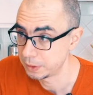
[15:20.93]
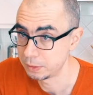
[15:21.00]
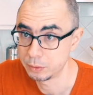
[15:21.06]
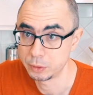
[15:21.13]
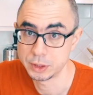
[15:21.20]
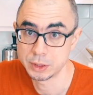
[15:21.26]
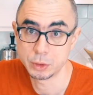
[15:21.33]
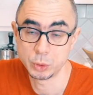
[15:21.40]

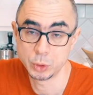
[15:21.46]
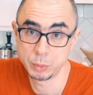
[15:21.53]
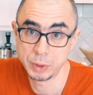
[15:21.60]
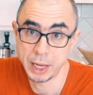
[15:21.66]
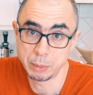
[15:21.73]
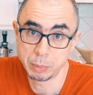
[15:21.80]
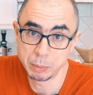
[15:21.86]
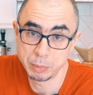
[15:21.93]
What's going to be
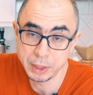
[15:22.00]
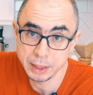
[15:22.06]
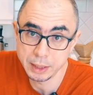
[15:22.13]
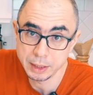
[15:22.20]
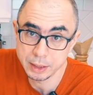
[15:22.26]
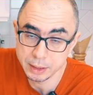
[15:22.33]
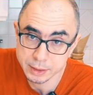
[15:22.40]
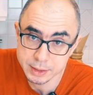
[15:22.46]

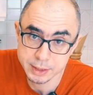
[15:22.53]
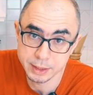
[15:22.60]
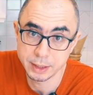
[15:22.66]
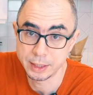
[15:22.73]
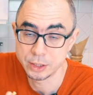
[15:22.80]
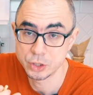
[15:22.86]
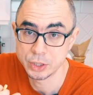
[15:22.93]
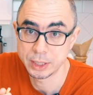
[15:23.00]
ApoB,
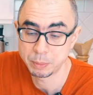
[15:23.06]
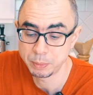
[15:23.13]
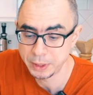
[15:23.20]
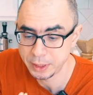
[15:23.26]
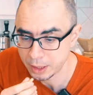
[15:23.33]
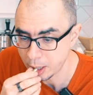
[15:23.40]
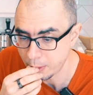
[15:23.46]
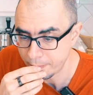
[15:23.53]

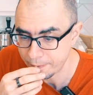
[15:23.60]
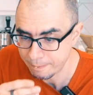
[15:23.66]
HRP,